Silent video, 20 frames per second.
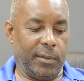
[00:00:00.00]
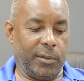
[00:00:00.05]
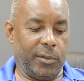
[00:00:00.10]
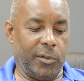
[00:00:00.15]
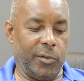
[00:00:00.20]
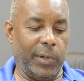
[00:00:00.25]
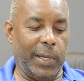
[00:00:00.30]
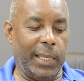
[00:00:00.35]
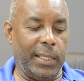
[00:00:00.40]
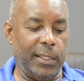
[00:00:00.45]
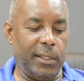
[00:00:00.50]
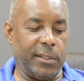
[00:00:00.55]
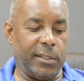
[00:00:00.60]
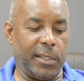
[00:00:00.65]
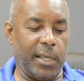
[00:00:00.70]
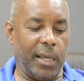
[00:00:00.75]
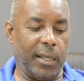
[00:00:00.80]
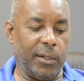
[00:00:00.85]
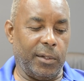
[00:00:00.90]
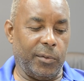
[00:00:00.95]
to any
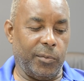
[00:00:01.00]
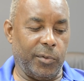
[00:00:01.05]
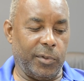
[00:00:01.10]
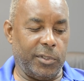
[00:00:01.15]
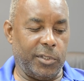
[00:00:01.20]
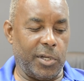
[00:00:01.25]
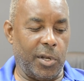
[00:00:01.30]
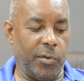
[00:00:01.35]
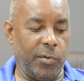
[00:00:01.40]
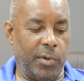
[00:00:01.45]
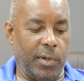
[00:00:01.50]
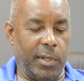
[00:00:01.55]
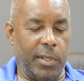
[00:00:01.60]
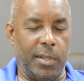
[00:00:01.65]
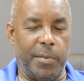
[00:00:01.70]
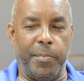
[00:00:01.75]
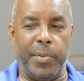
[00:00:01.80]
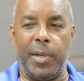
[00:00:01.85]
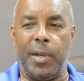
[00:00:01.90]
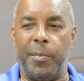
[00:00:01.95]
standard were generally
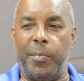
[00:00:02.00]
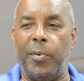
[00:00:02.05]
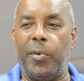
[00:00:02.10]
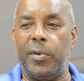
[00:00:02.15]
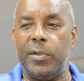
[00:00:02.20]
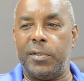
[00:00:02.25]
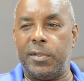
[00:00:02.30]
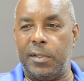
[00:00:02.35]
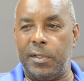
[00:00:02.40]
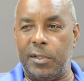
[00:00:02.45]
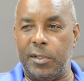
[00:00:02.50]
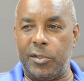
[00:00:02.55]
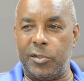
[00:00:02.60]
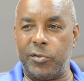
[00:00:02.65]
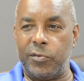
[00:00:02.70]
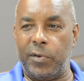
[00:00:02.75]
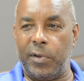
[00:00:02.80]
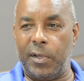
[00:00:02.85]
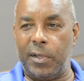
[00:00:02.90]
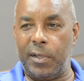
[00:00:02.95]
the bigger boys in the
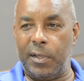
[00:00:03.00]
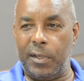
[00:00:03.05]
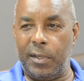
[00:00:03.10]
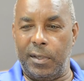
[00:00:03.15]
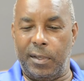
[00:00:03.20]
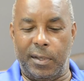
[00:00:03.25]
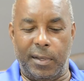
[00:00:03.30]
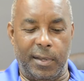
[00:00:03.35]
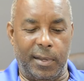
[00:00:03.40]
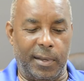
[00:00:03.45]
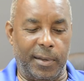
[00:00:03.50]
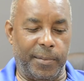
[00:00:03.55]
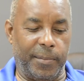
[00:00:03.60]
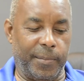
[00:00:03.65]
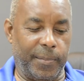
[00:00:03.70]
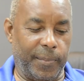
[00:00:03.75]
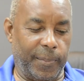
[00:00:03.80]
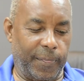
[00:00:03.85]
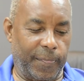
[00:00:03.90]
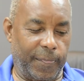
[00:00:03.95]
district. Um,